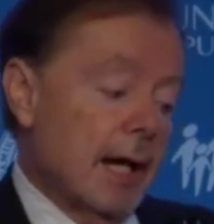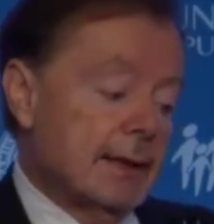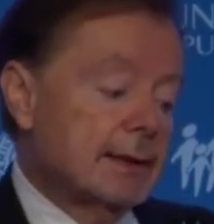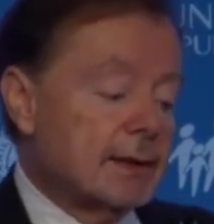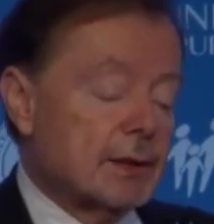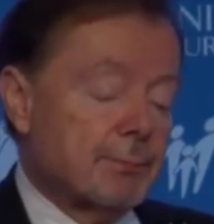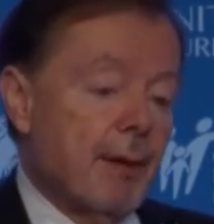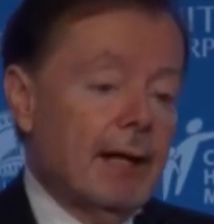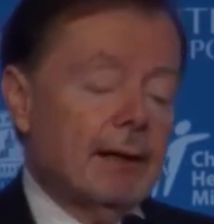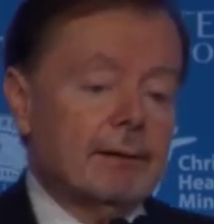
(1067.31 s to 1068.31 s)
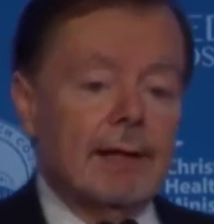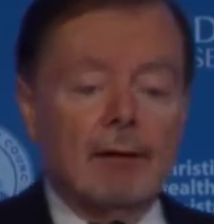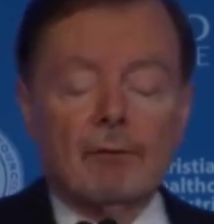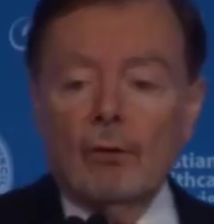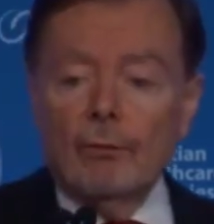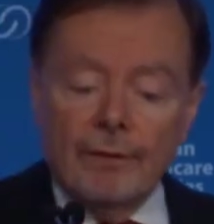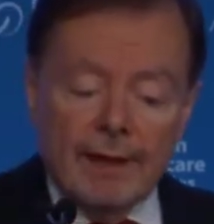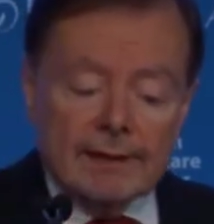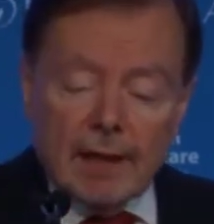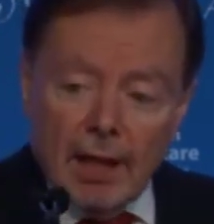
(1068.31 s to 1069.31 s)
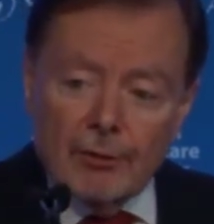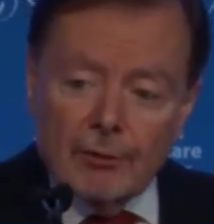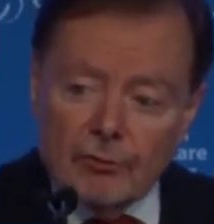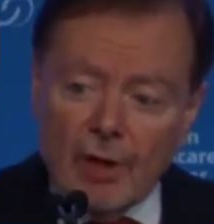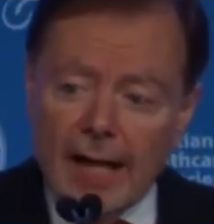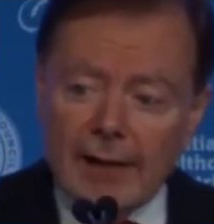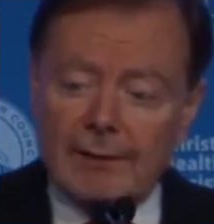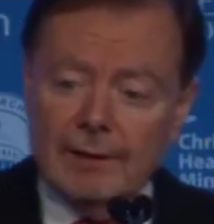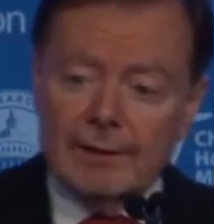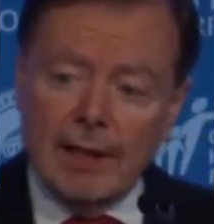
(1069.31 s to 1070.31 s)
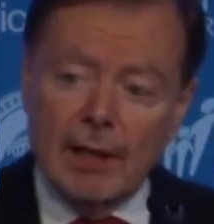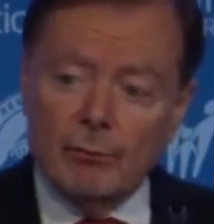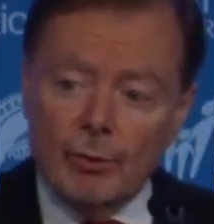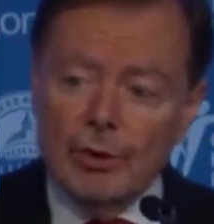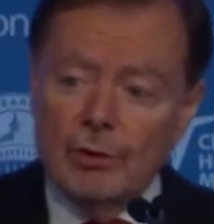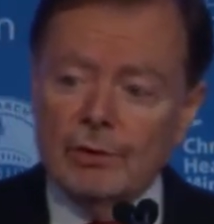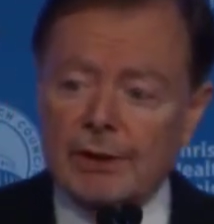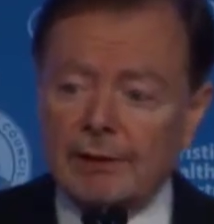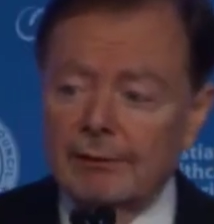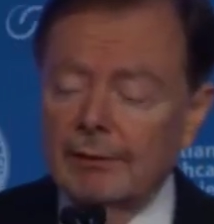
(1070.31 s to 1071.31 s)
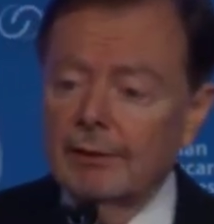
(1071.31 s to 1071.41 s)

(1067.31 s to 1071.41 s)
I suspect, that these other tactics they were using